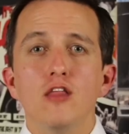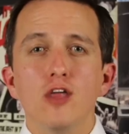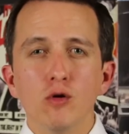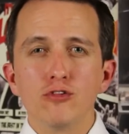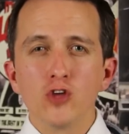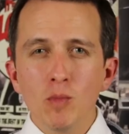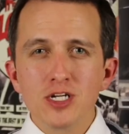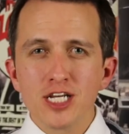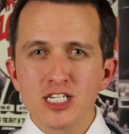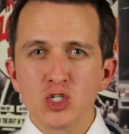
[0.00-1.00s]
There is so
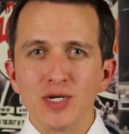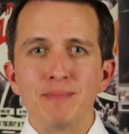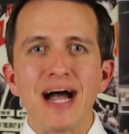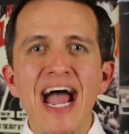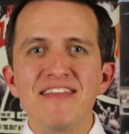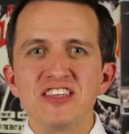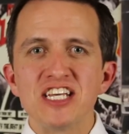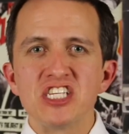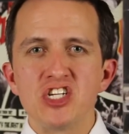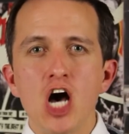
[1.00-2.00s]
much history and
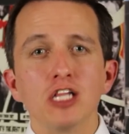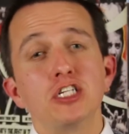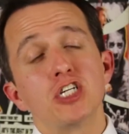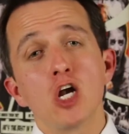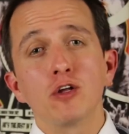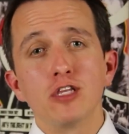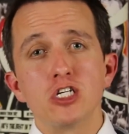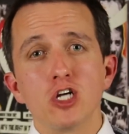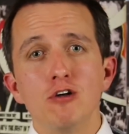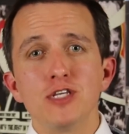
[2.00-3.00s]
behind-the-scenes knowledge shared on
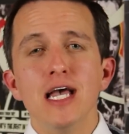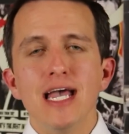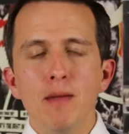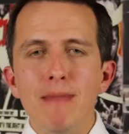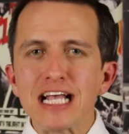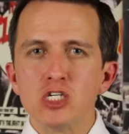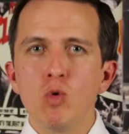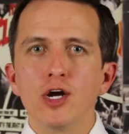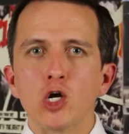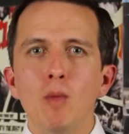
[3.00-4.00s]
these shows, it makes
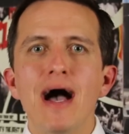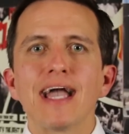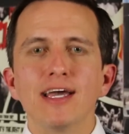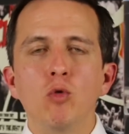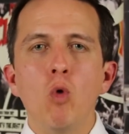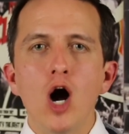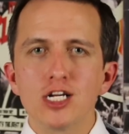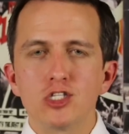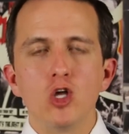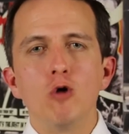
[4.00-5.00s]
you want to go back and
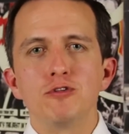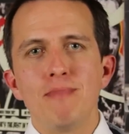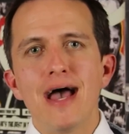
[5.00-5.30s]
watch those